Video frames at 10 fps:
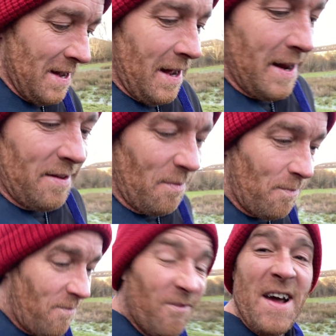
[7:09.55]
And there's a
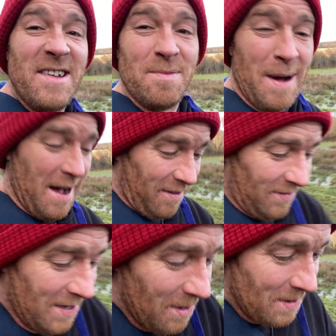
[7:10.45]
face
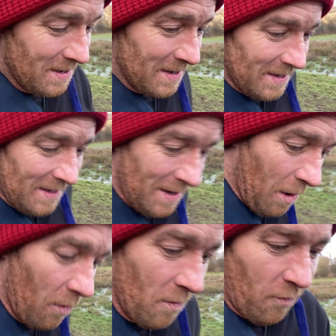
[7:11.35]
mask
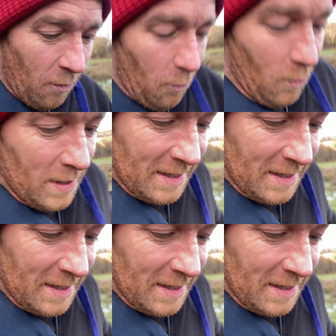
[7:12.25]
on the floor,